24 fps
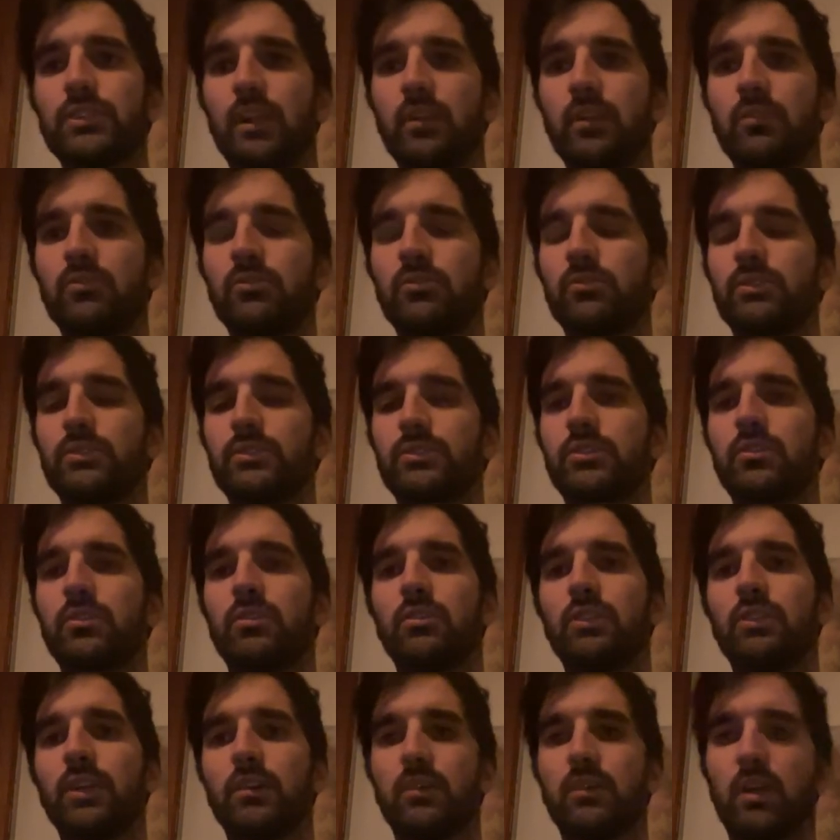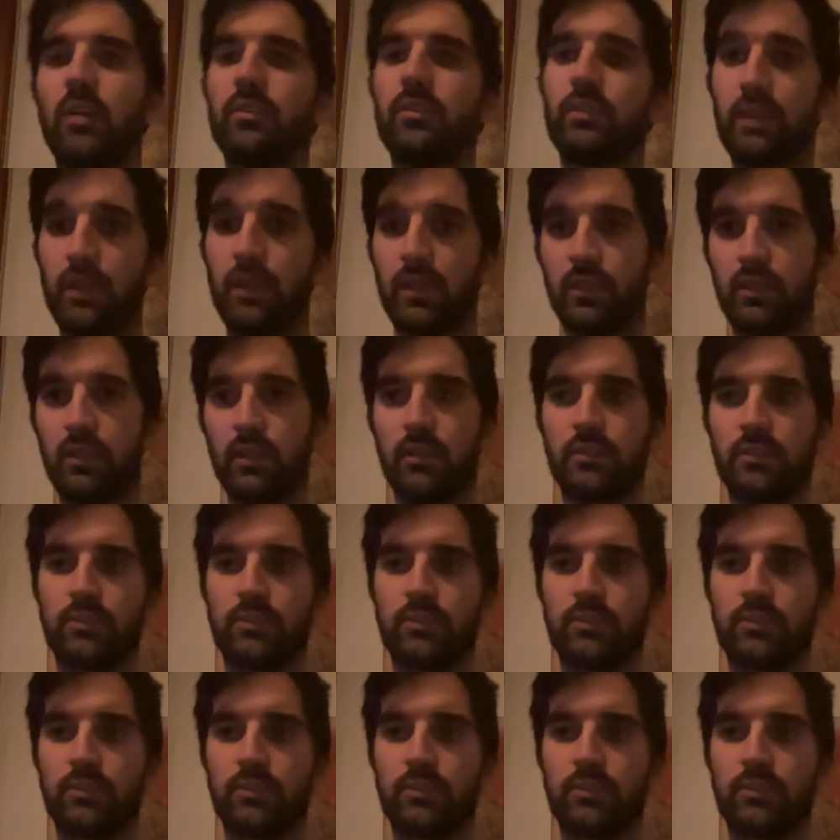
I don't know what it's called. I'll link it.